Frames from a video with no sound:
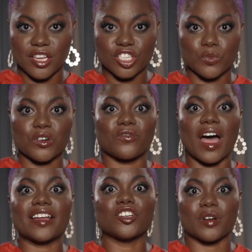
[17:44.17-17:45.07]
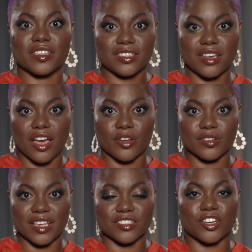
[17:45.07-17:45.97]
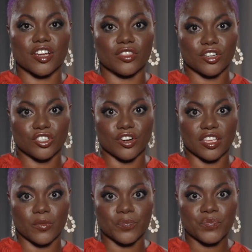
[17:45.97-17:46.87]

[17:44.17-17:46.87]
to provide grace to others as they're in their journey.